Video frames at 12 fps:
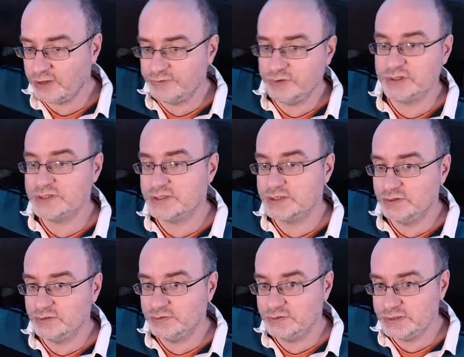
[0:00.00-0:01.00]
your
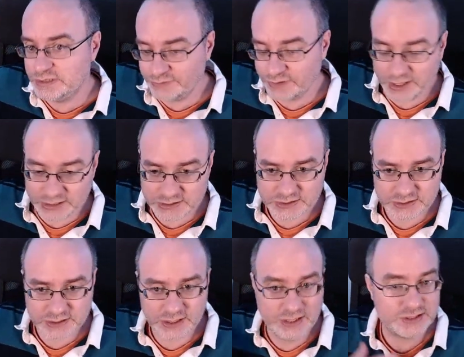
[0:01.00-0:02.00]
external device
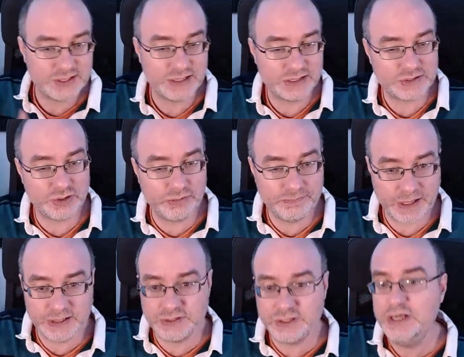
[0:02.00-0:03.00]
inside the song
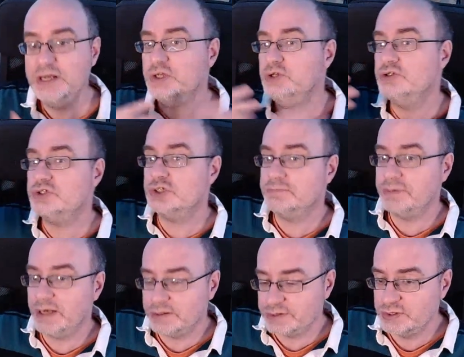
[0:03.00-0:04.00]
page. You should be
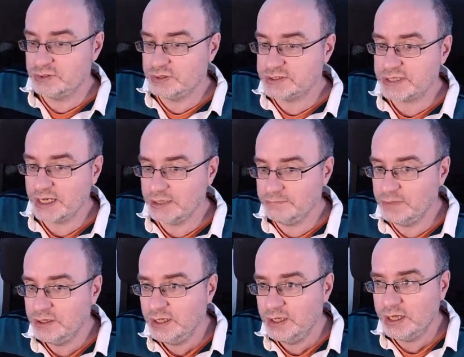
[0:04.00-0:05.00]
able to do the same
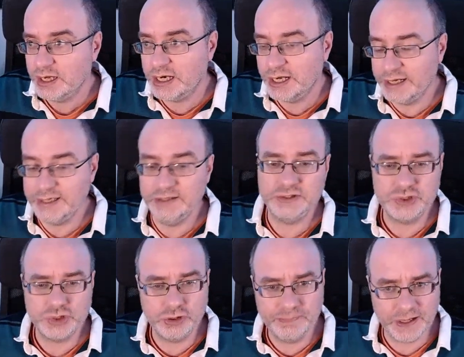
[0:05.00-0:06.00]
in the
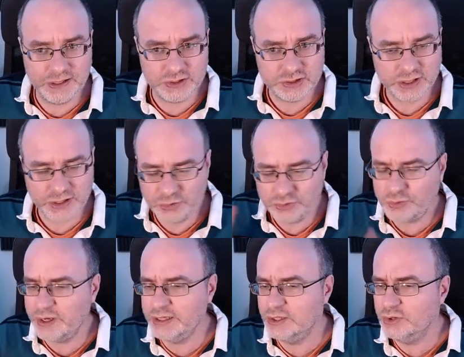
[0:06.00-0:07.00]
show page. I don't
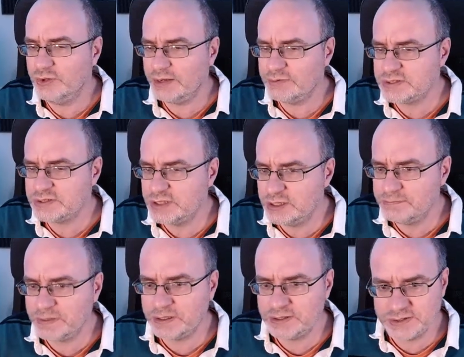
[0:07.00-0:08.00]
quite know how it's done
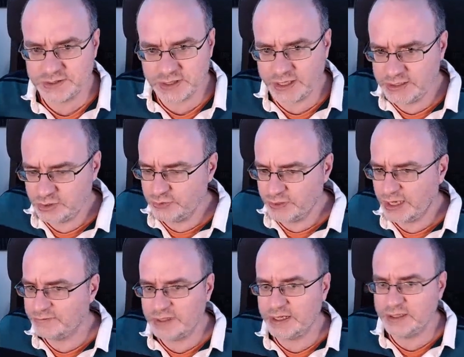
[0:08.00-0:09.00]
because I don't
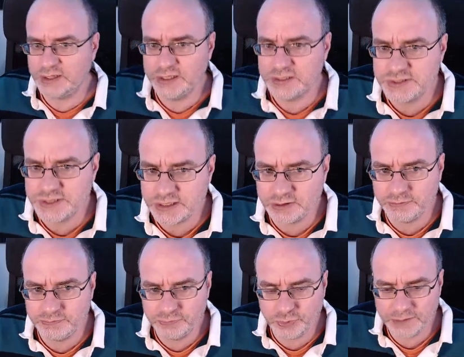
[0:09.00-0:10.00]
have that kind of setup
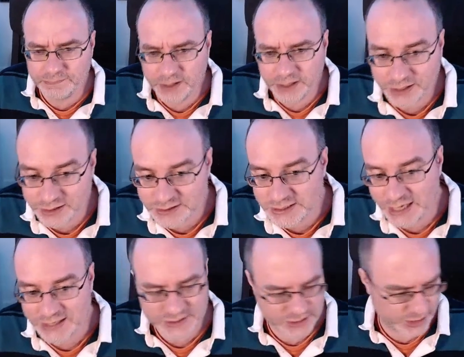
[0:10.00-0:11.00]
whereby I can test that,